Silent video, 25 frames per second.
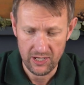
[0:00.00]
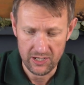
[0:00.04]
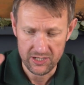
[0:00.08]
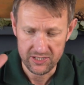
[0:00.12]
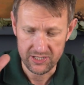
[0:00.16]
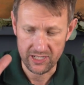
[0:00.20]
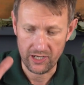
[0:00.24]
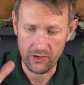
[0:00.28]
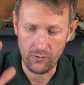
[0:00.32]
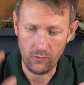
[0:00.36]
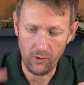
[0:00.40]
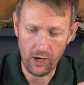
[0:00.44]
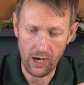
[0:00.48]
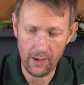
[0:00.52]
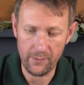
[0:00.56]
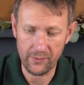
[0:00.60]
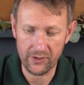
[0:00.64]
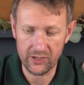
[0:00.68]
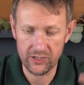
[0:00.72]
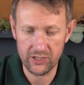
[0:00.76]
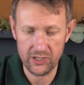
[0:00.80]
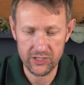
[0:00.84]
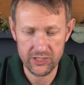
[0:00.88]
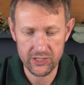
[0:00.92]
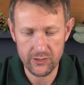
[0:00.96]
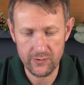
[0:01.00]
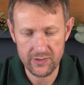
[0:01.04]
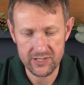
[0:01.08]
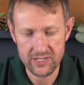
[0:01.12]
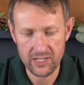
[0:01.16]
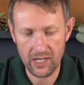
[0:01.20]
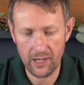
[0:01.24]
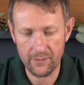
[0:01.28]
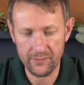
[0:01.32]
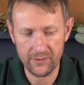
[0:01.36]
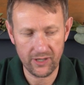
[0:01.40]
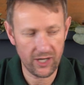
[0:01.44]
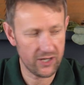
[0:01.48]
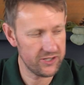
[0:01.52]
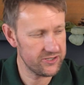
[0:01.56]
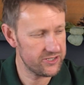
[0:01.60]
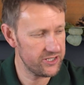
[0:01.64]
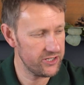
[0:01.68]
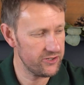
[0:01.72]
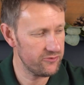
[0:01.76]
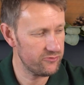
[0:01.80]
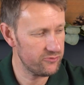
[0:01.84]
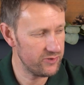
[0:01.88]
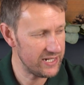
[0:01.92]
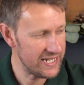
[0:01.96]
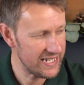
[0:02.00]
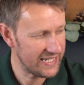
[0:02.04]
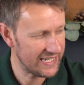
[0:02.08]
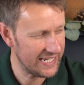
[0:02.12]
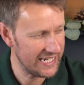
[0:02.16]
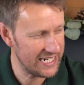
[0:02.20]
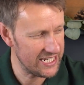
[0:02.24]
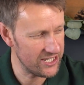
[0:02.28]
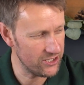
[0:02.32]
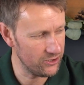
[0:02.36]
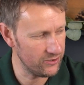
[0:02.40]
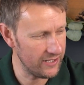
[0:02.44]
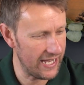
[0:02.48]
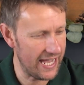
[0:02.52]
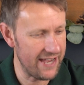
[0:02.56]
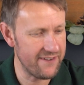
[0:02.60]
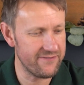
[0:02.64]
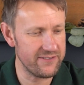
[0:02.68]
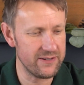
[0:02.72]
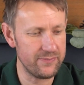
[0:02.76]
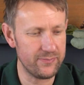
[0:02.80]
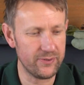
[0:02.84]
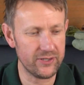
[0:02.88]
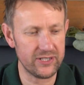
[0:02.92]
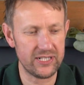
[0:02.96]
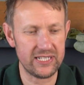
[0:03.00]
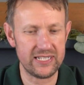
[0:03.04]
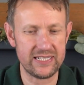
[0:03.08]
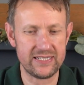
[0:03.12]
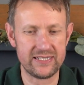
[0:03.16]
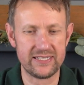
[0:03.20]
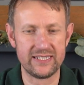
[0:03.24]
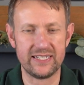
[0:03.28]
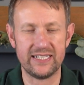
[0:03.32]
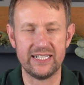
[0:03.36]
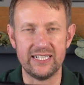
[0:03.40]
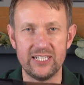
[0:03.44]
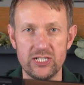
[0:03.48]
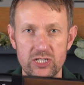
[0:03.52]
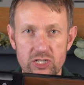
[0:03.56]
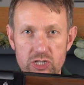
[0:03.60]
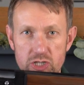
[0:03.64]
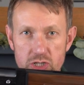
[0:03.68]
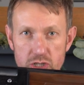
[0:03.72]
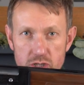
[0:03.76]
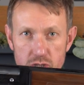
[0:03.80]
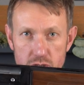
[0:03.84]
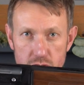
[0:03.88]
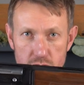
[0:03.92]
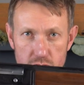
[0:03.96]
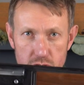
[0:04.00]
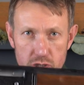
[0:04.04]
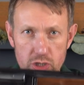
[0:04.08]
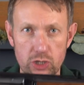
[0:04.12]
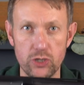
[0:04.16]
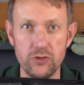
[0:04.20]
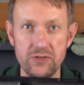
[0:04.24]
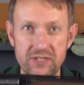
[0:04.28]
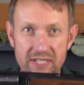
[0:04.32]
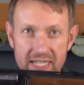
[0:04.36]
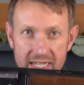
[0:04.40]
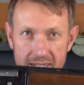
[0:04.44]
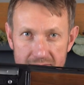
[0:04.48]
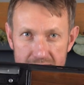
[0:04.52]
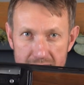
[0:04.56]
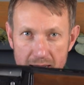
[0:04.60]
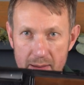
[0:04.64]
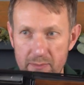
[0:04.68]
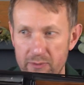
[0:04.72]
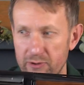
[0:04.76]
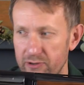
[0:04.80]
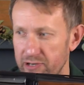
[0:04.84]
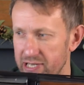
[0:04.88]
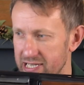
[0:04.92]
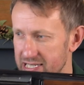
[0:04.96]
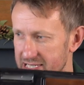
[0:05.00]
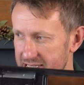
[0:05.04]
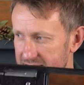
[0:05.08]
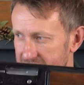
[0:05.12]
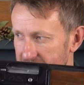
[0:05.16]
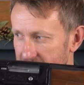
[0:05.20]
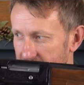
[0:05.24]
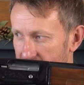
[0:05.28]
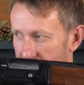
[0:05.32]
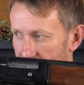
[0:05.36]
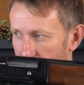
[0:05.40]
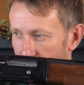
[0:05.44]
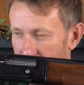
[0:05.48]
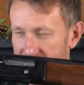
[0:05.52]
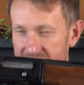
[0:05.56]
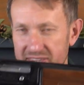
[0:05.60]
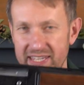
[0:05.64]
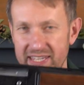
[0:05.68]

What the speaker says: So what I'm going to do is I'm going to rekindle everybody's shooting memories with